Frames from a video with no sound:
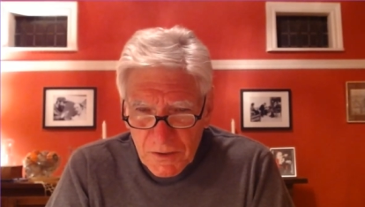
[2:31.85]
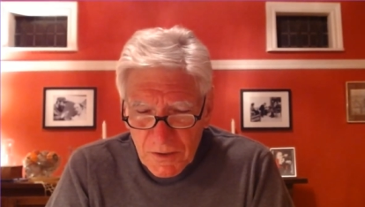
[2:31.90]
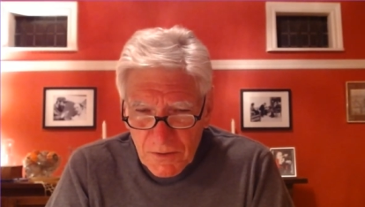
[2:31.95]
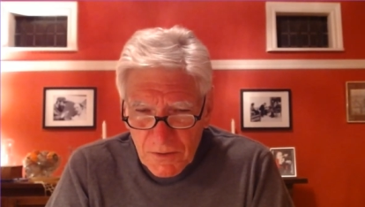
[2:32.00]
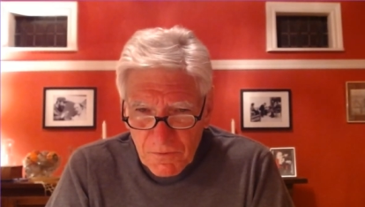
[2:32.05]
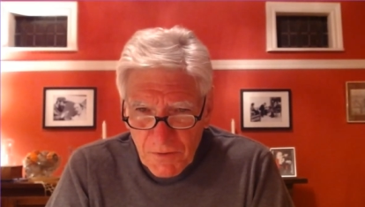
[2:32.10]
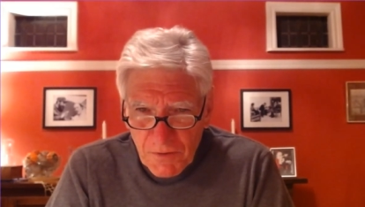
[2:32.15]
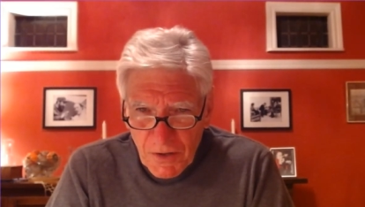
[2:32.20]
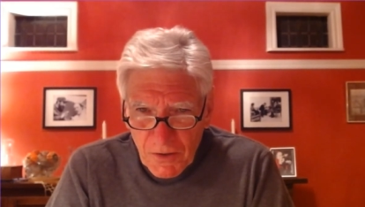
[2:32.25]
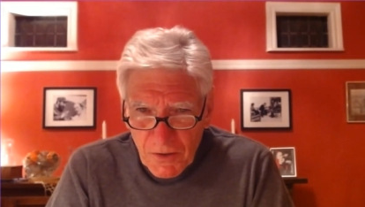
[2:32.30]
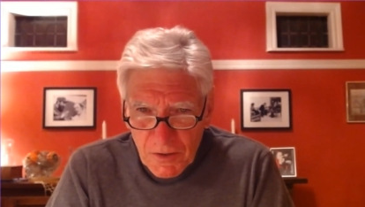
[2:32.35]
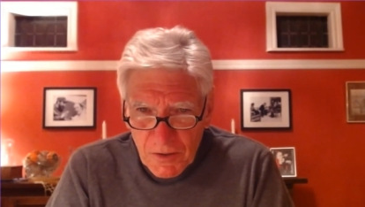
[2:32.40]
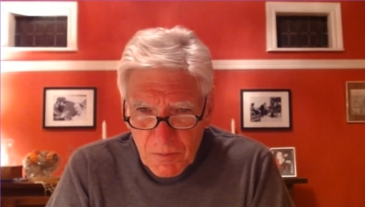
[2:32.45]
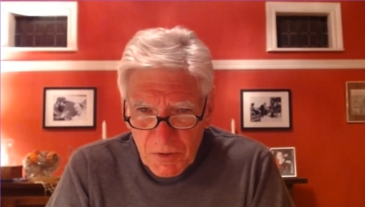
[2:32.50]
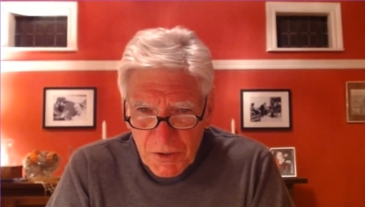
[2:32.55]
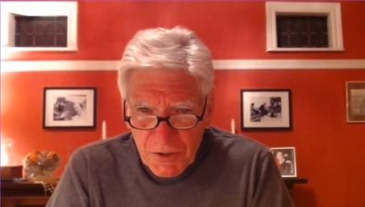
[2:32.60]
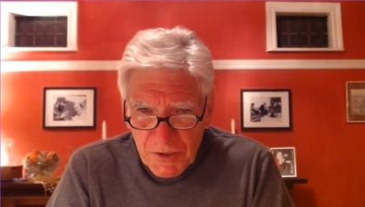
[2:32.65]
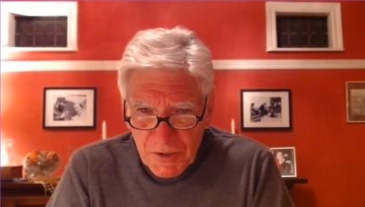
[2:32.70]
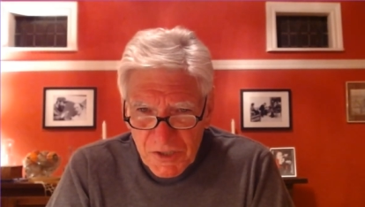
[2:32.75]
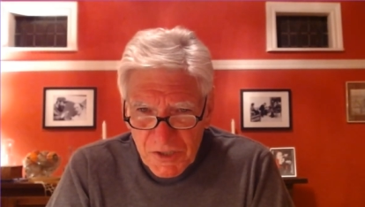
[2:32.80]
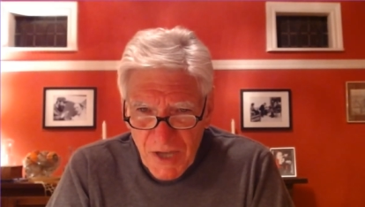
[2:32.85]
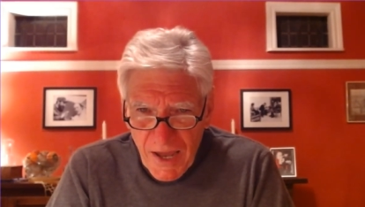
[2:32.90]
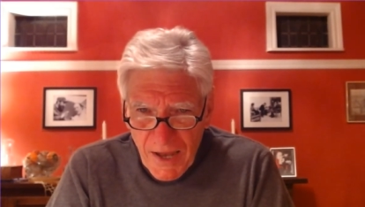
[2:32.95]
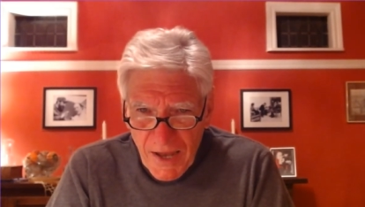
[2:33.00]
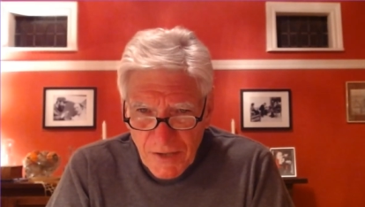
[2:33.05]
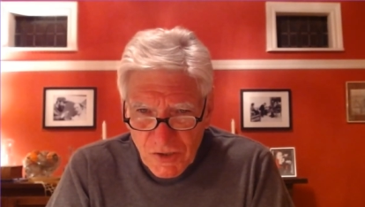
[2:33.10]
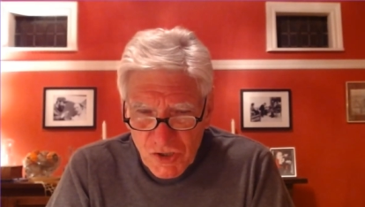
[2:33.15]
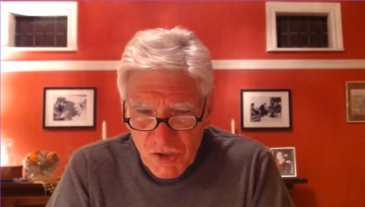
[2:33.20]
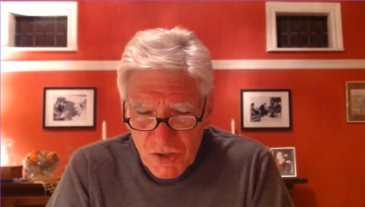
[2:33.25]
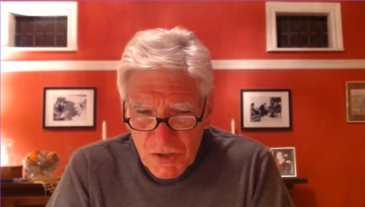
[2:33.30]
invariably
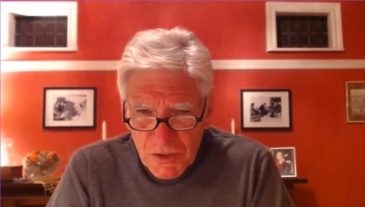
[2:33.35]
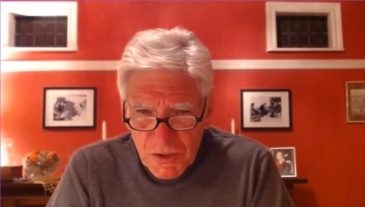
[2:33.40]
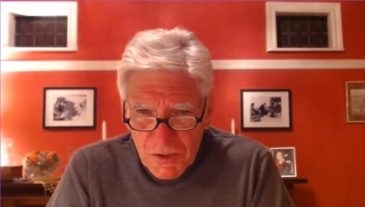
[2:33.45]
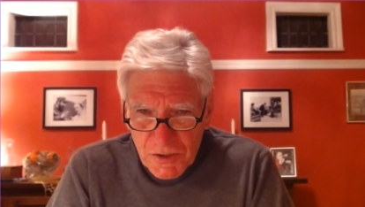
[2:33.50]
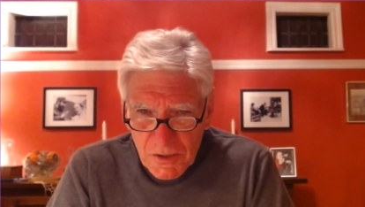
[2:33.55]
attached